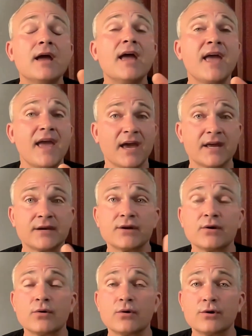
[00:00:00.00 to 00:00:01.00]

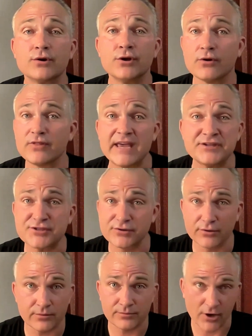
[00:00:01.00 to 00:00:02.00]
and, you know, they
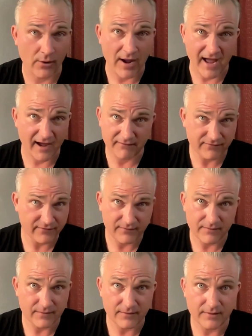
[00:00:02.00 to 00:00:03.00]
still don't have
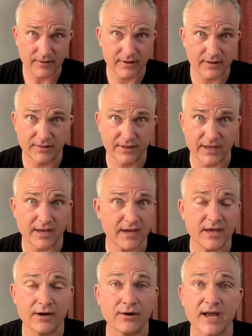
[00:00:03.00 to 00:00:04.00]
the
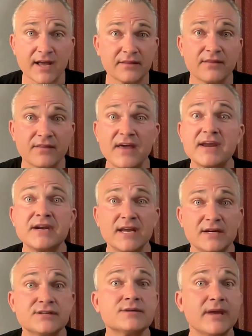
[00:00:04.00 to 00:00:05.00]
internet that they
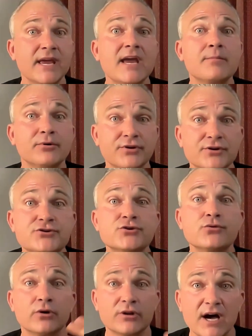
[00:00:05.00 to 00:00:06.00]
need to be able to
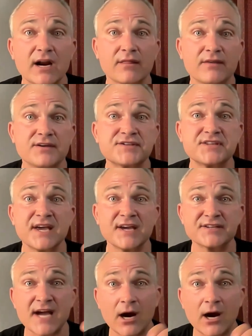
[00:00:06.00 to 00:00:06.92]
do a lot of these things.